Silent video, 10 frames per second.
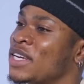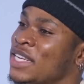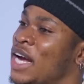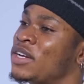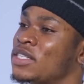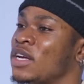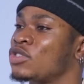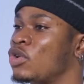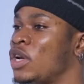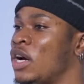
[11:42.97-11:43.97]
diary
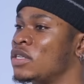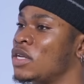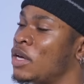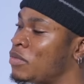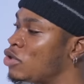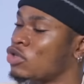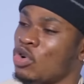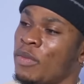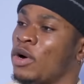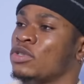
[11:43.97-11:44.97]
section and just
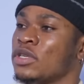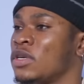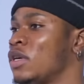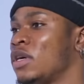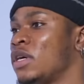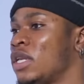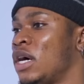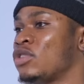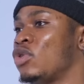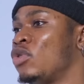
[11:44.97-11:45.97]
come out.
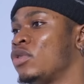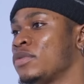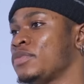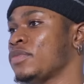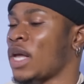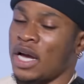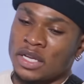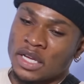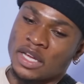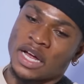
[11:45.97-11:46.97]
That's all.
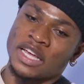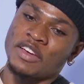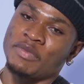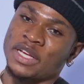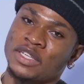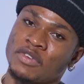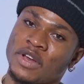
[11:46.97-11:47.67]
And again, I gave myself